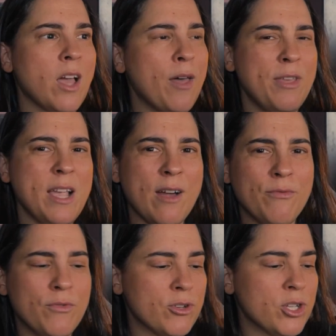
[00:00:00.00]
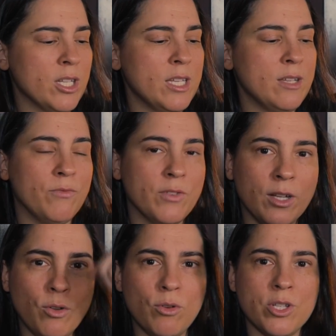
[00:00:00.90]
I think, unfortunately, for the
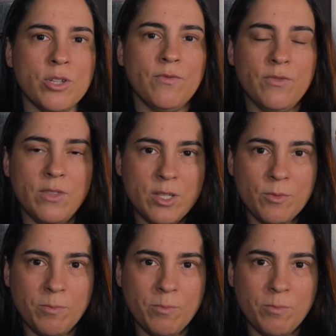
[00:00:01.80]
launch of this